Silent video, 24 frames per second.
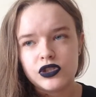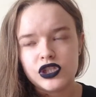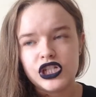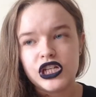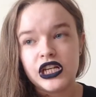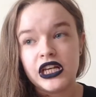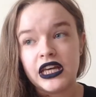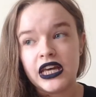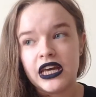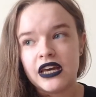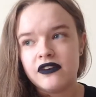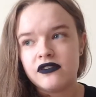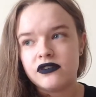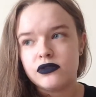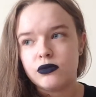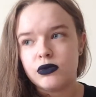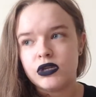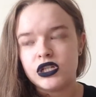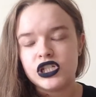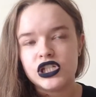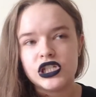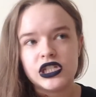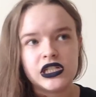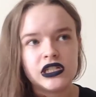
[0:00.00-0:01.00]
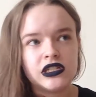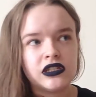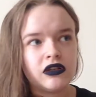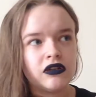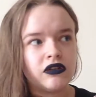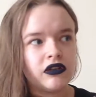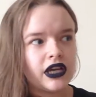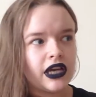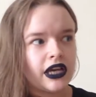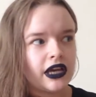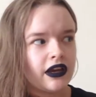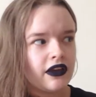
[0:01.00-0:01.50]
she gives when she's
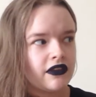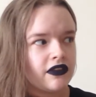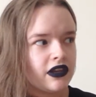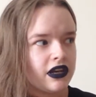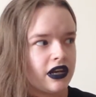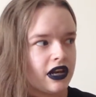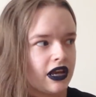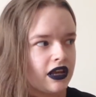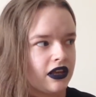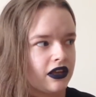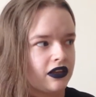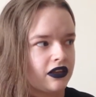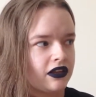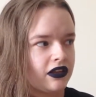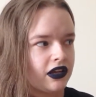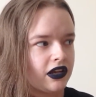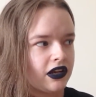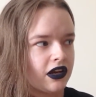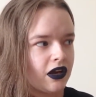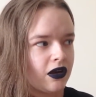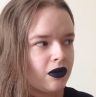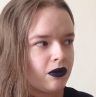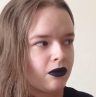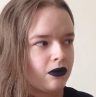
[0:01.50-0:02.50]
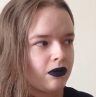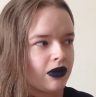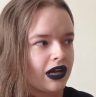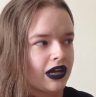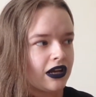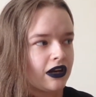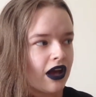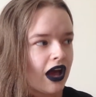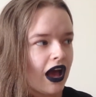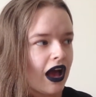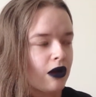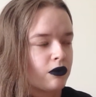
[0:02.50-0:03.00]
looking at
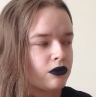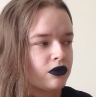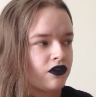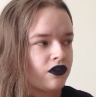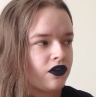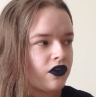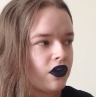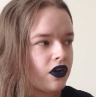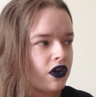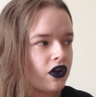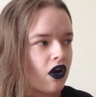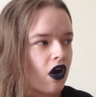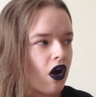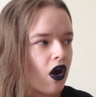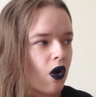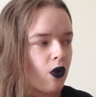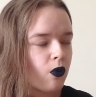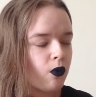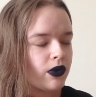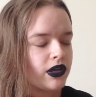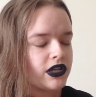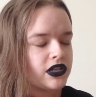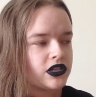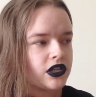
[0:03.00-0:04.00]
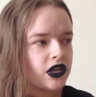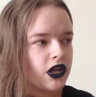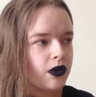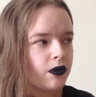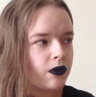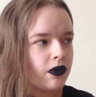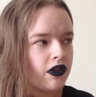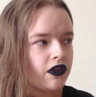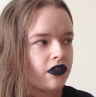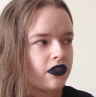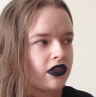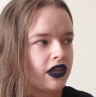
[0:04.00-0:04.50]
out of her car
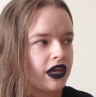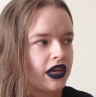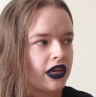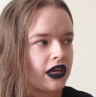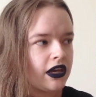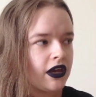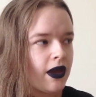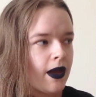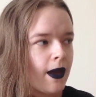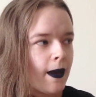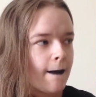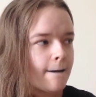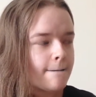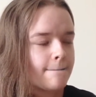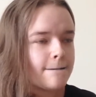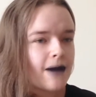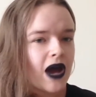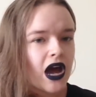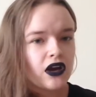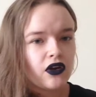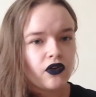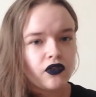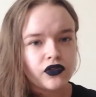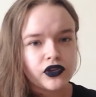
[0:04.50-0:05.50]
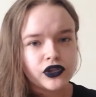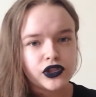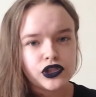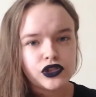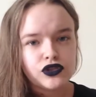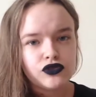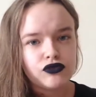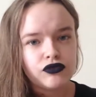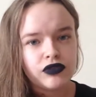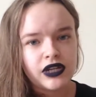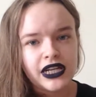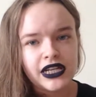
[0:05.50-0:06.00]
window at the man on the
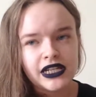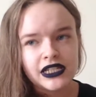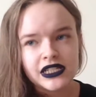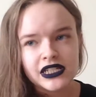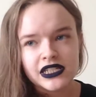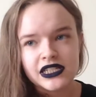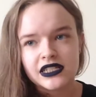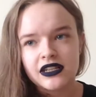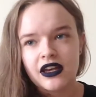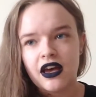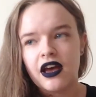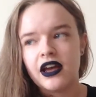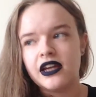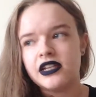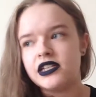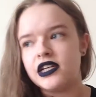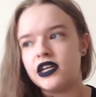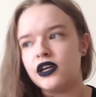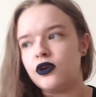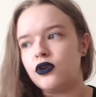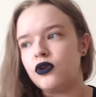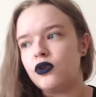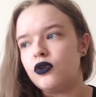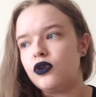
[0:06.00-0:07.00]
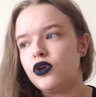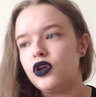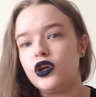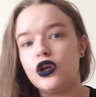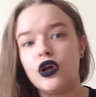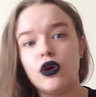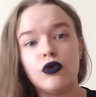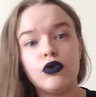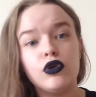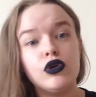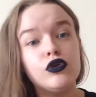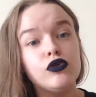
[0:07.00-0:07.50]
street, deciding,
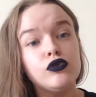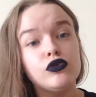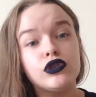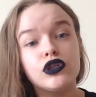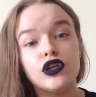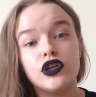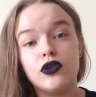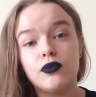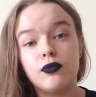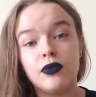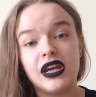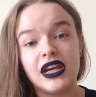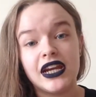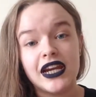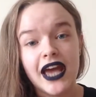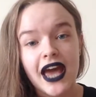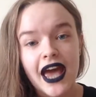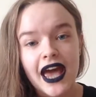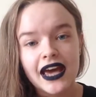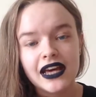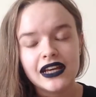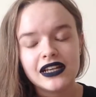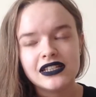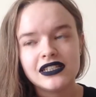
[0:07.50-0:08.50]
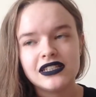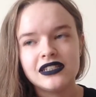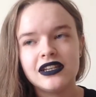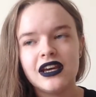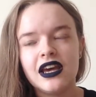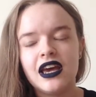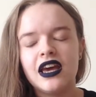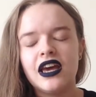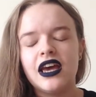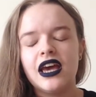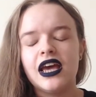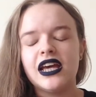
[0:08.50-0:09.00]
you know, who's going to be
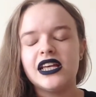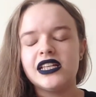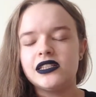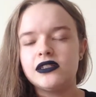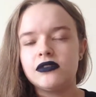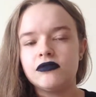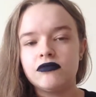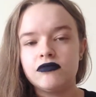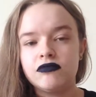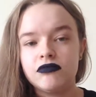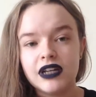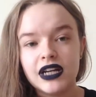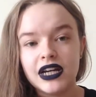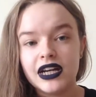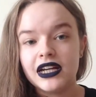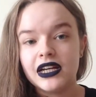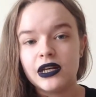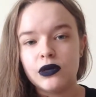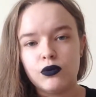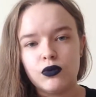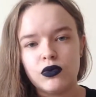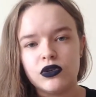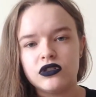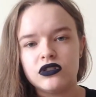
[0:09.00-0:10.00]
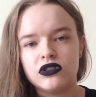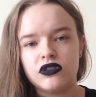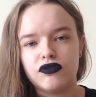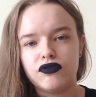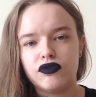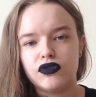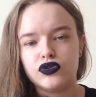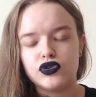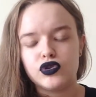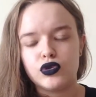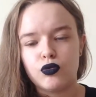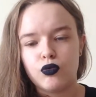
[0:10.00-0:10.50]
next. It's really
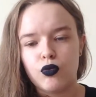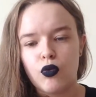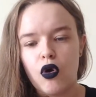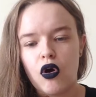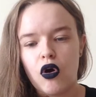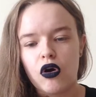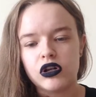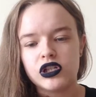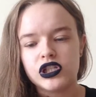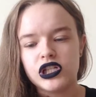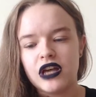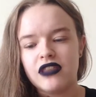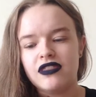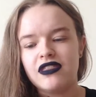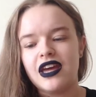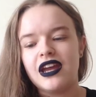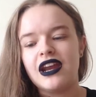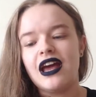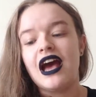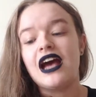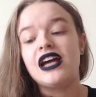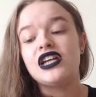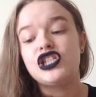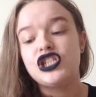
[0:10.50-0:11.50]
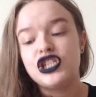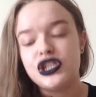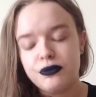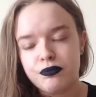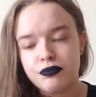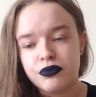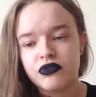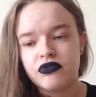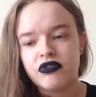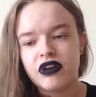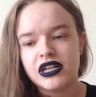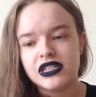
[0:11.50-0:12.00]
wonderful to watch. And then as she
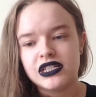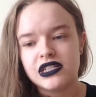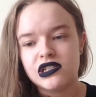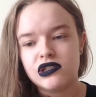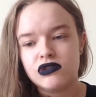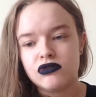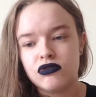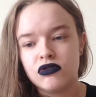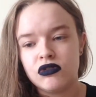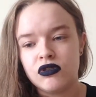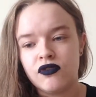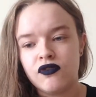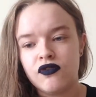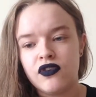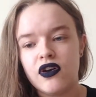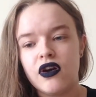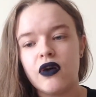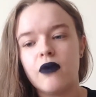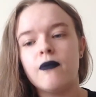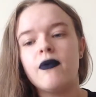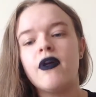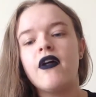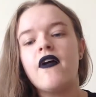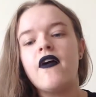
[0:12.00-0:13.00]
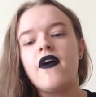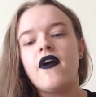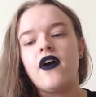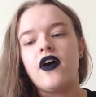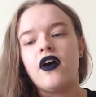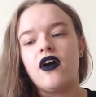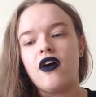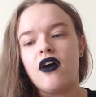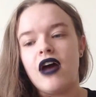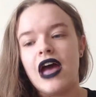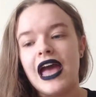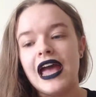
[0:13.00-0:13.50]
progresses through the film,
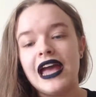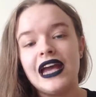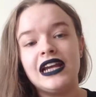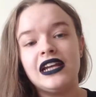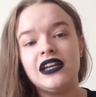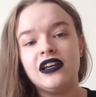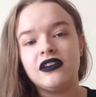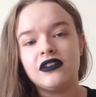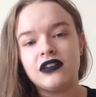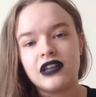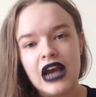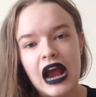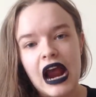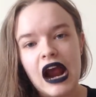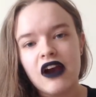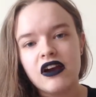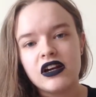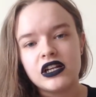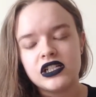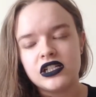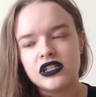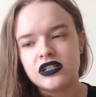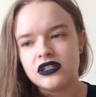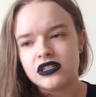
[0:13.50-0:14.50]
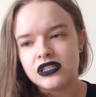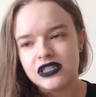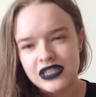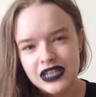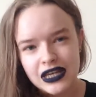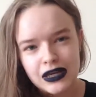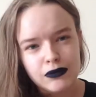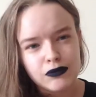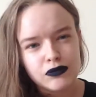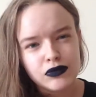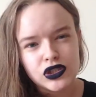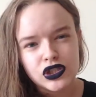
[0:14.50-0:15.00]
her alien character
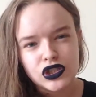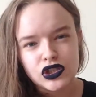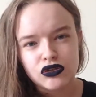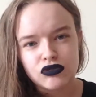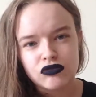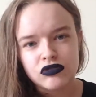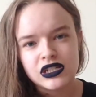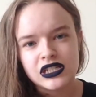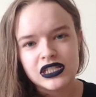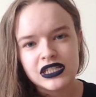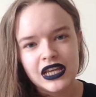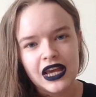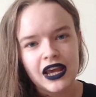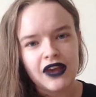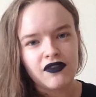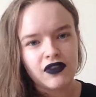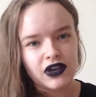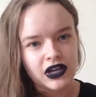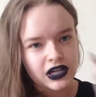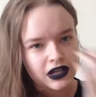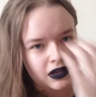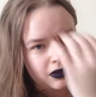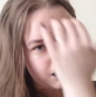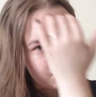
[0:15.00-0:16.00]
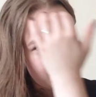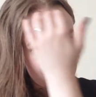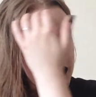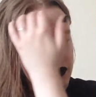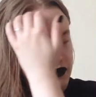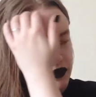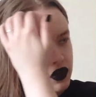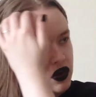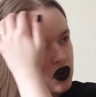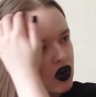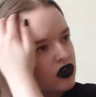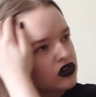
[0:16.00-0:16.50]
seems to receive a little bit
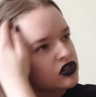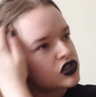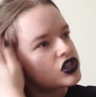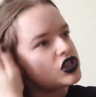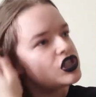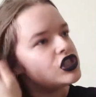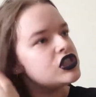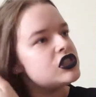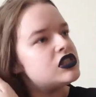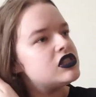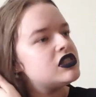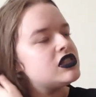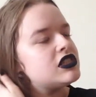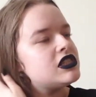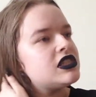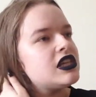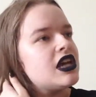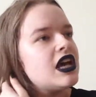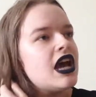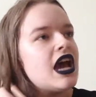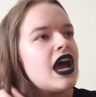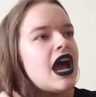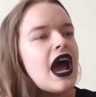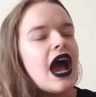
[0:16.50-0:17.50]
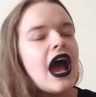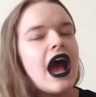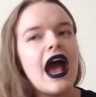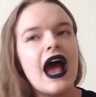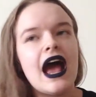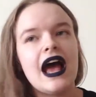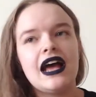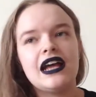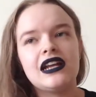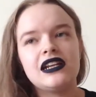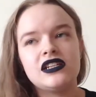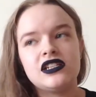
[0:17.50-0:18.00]
of a conscience,
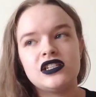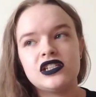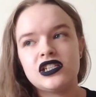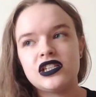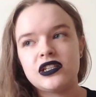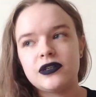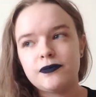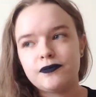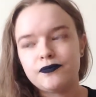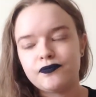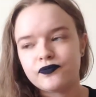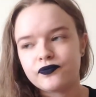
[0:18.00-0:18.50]
and,